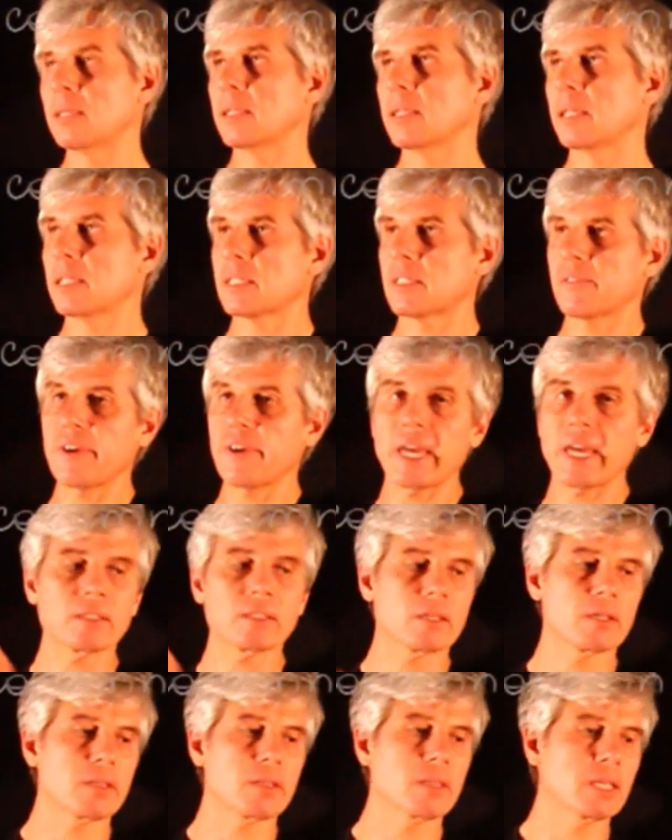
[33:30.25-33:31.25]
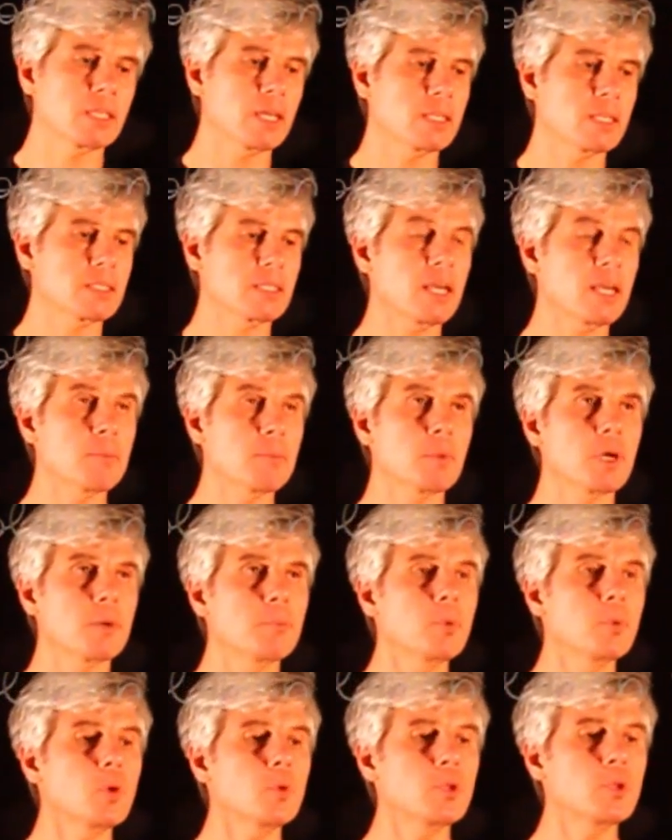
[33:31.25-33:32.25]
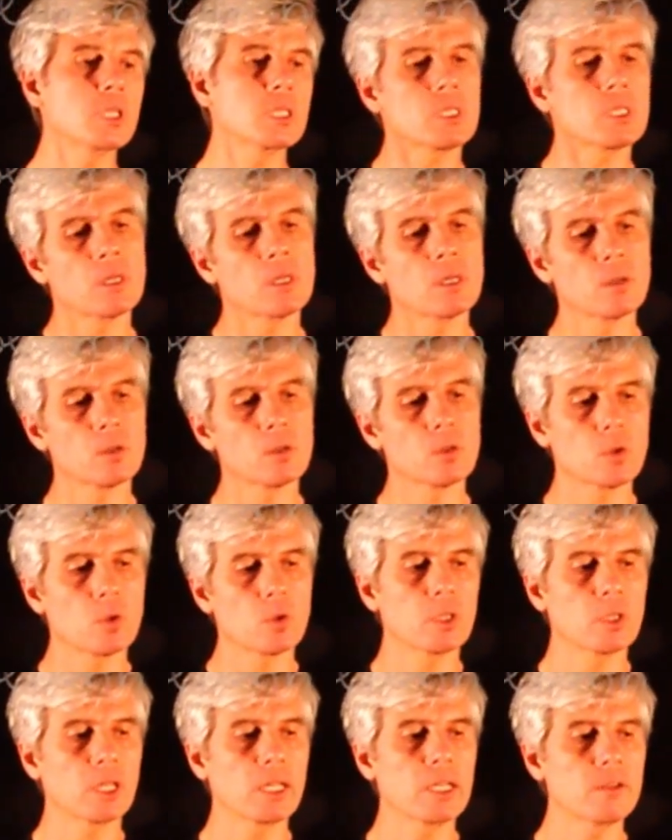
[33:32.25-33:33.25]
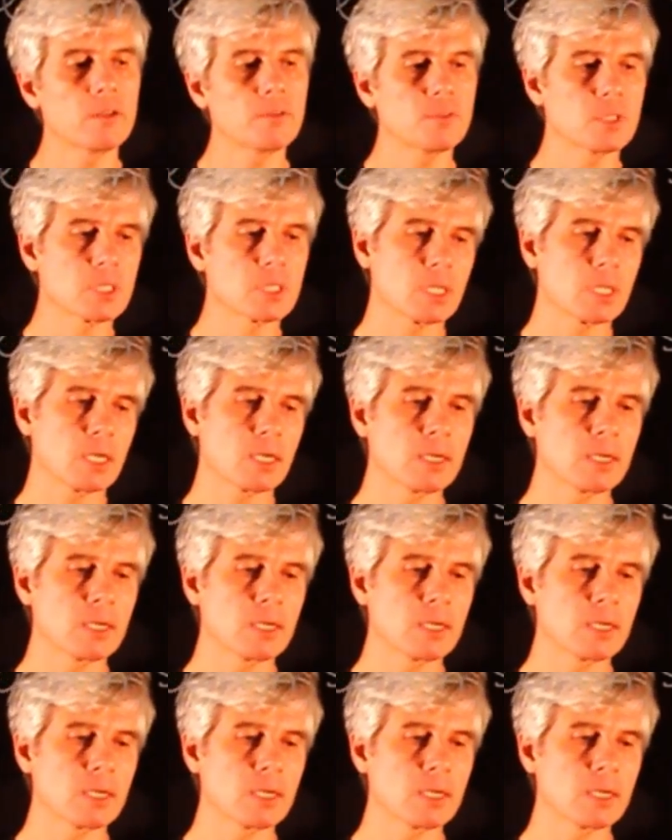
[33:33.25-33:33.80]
is a vector that has m components, so it lives